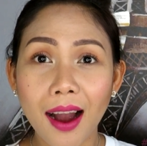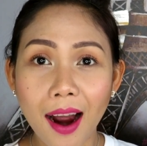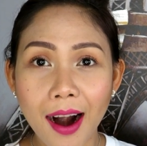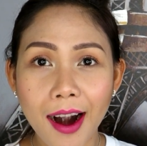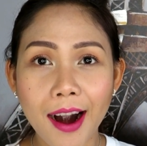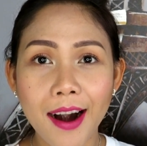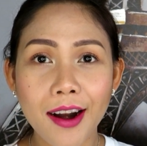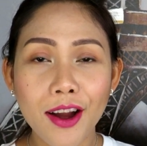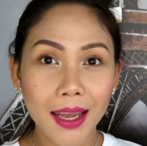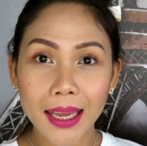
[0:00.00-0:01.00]

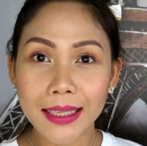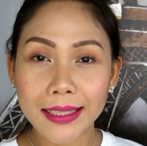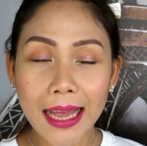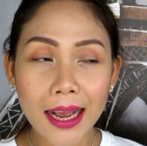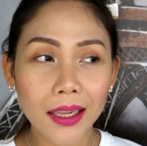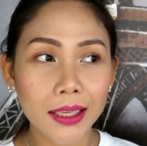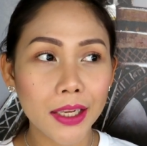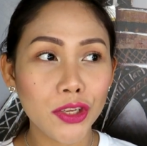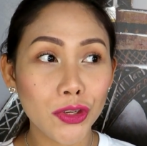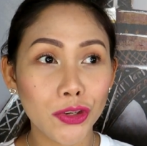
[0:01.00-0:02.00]
are exactly
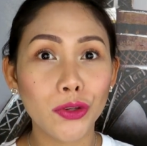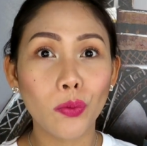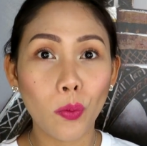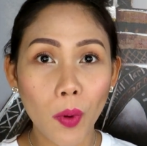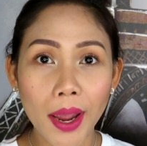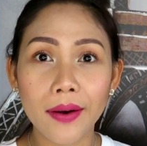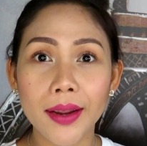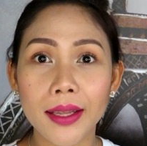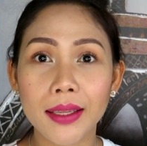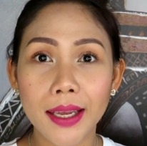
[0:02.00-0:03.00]
you could wear
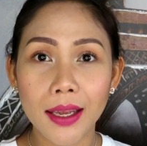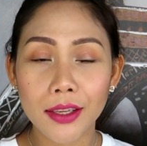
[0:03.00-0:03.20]
it